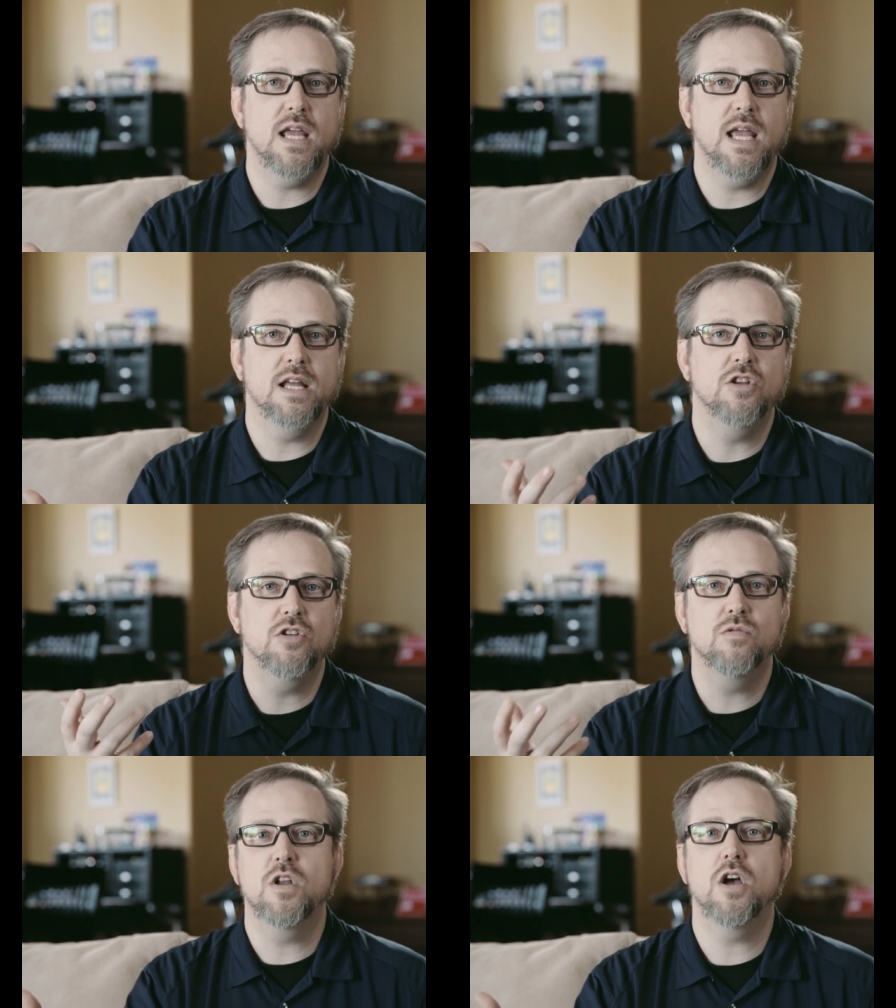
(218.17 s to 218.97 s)
and
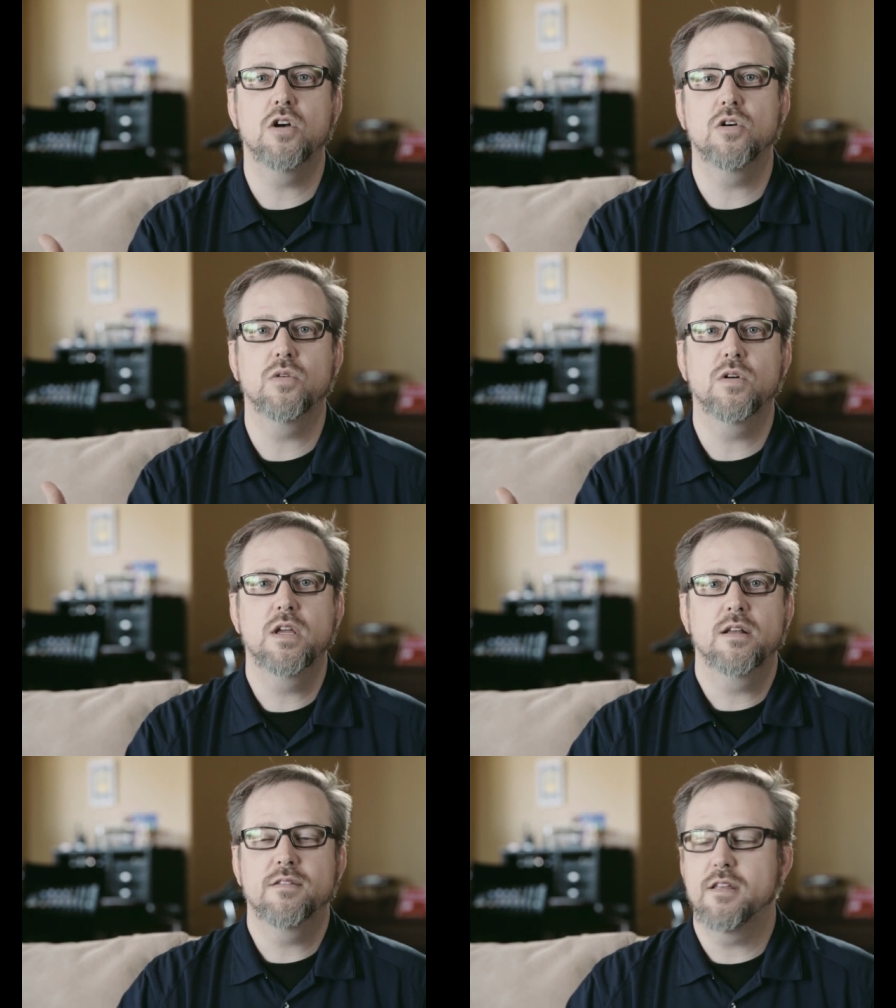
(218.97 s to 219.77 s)
you
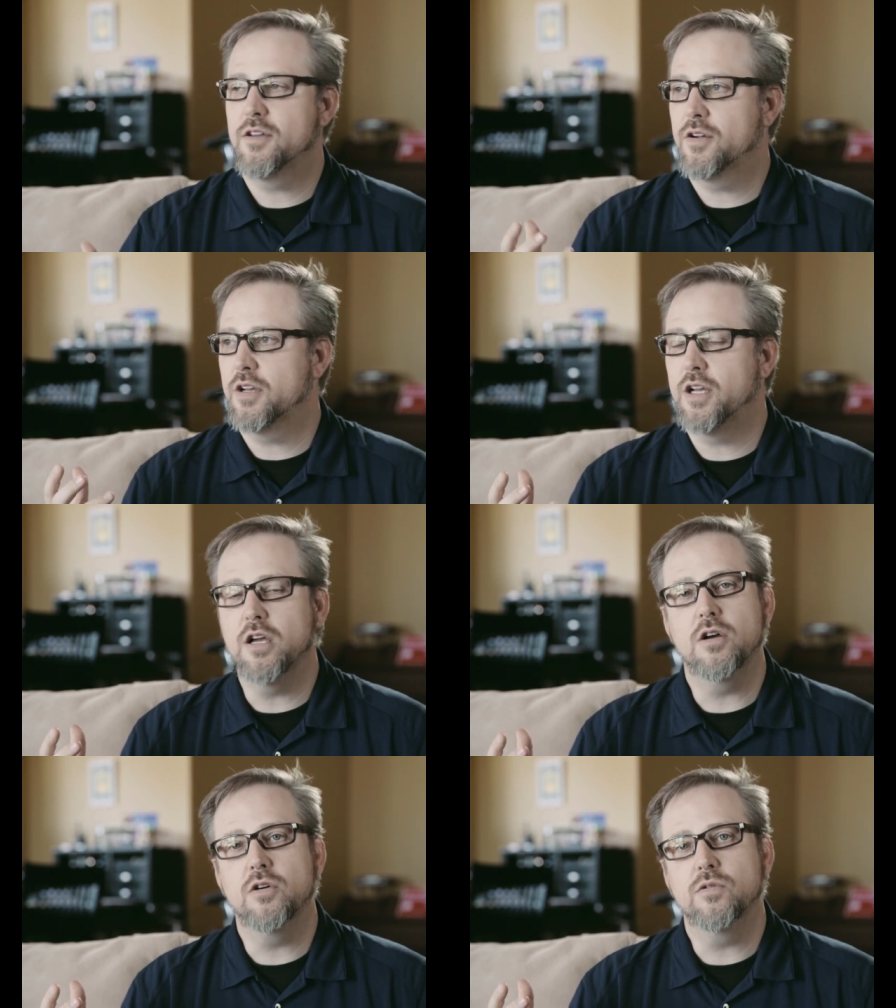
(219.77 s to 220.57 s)
know that they're going to
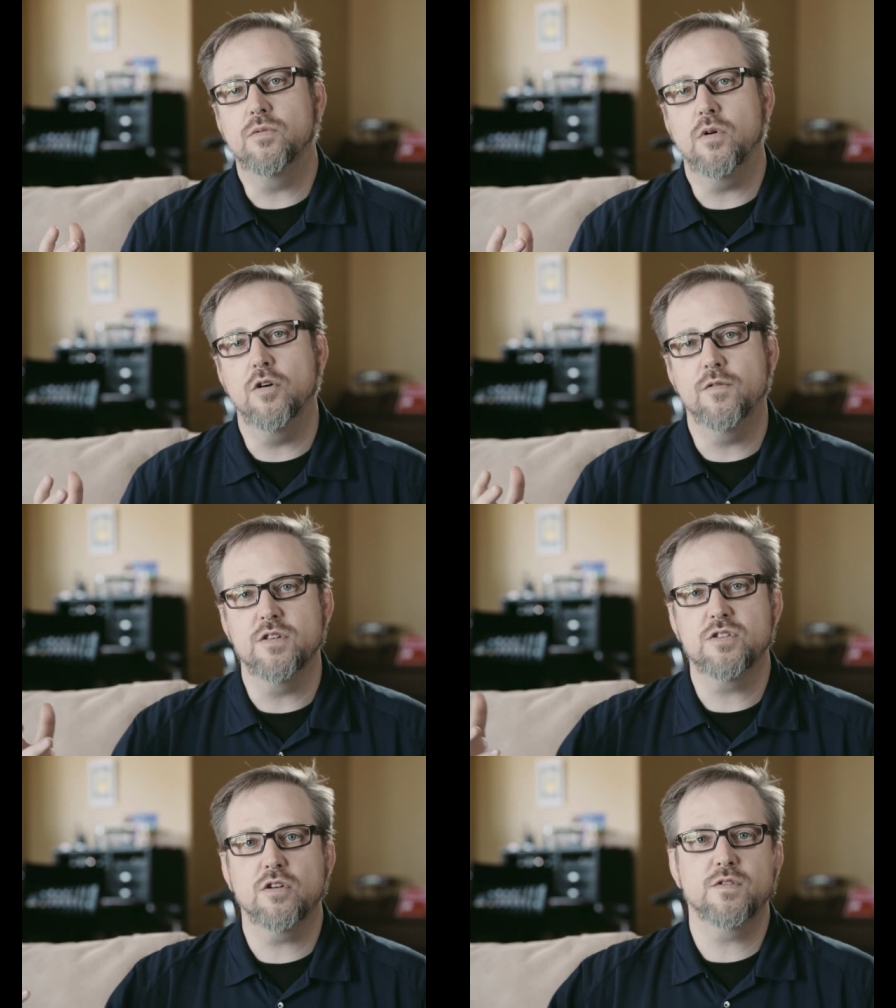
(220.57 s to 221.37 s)
go over
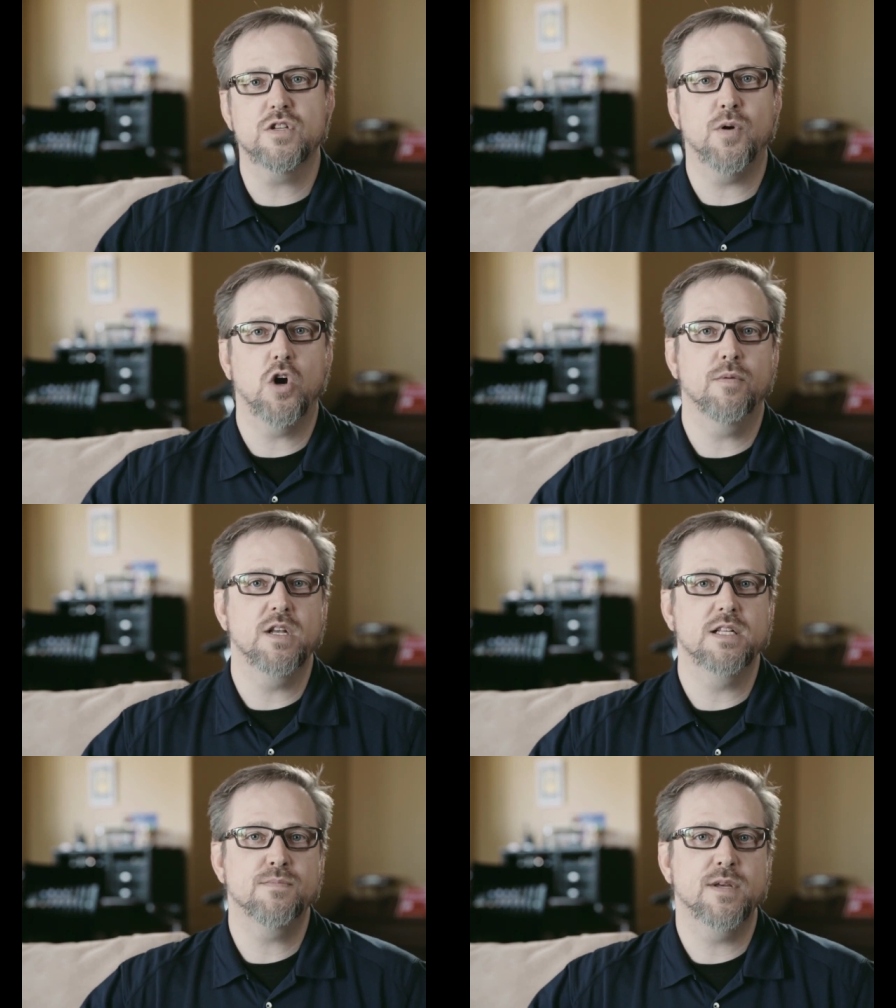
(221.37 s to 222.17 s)
to the service
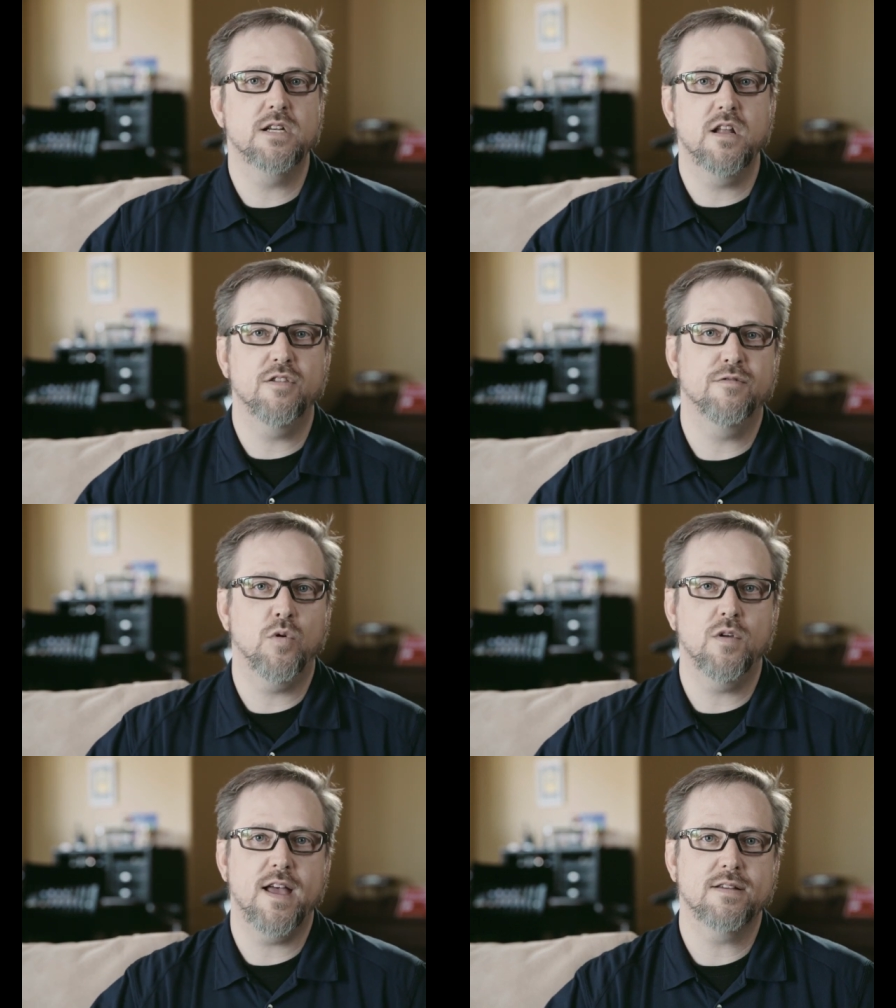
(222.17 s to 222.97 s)
department and spend another
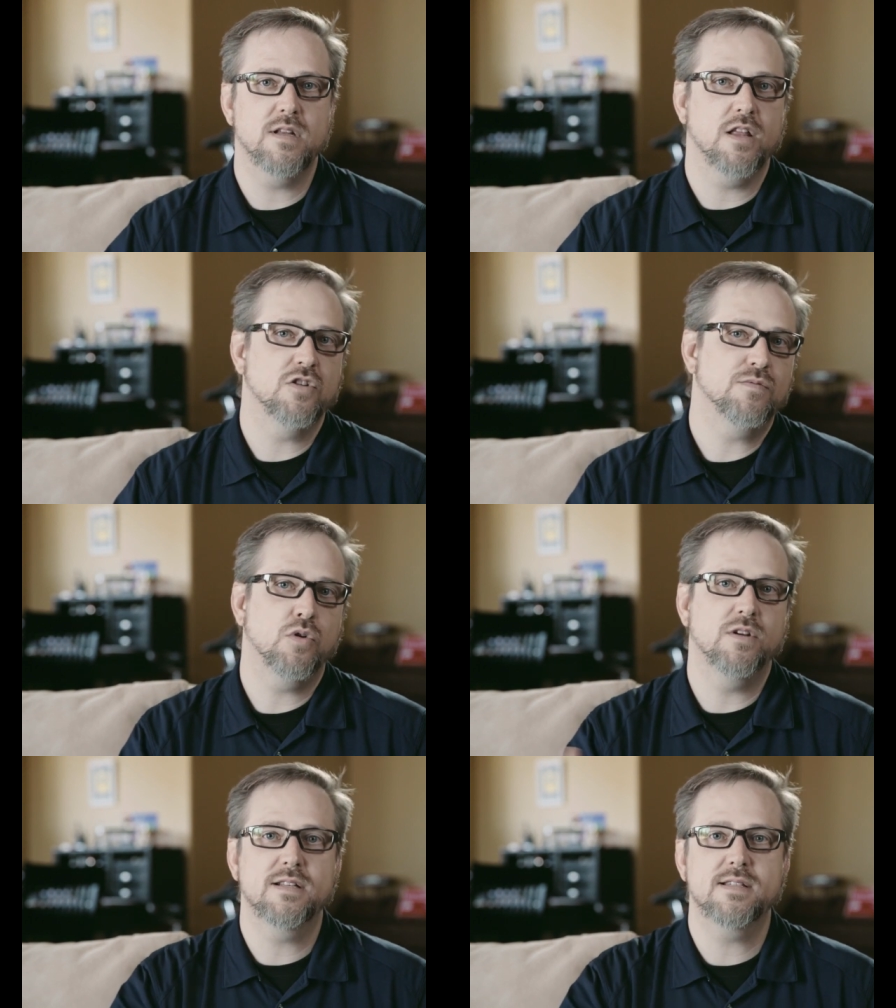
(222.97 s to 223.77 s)
$4,000
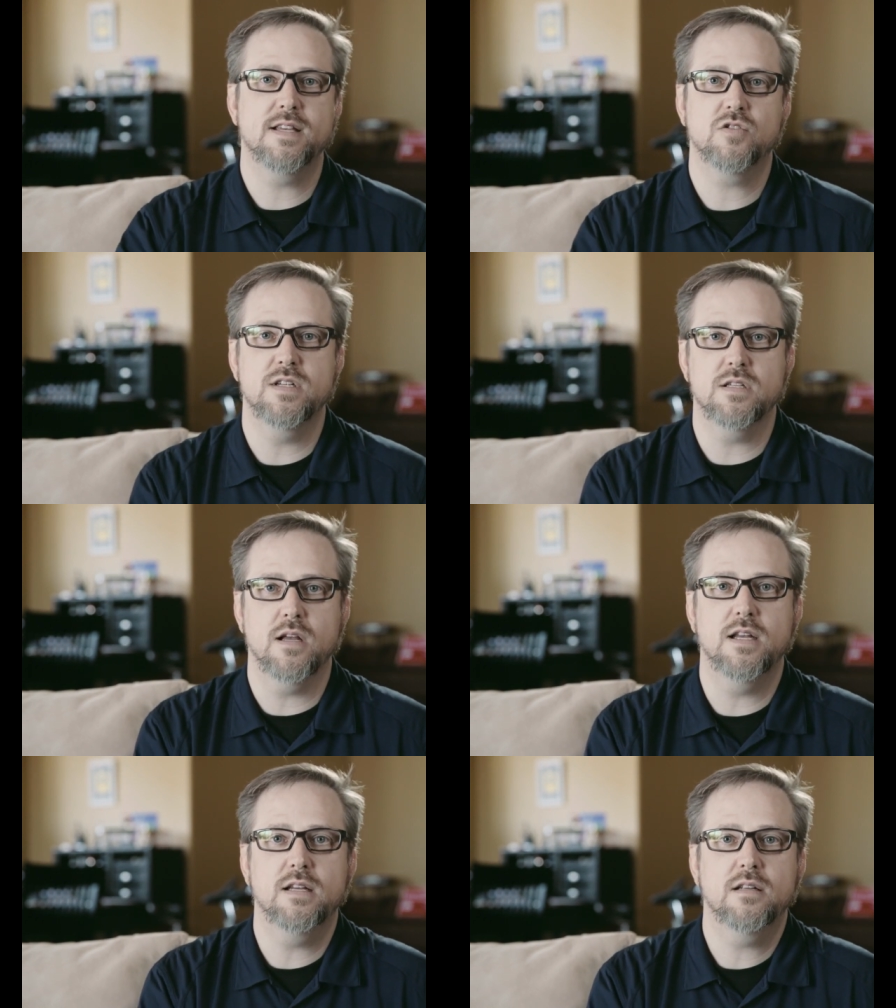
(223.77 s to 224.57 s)
putting accessories
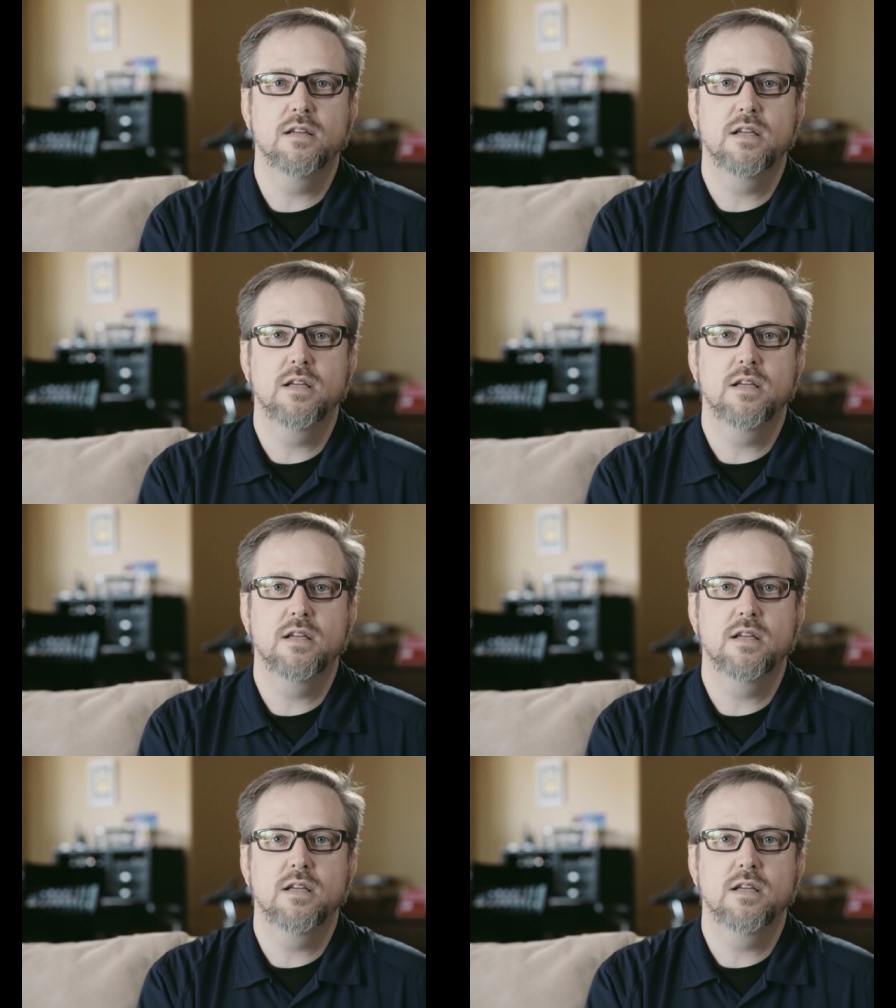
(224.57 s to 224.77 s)
on it.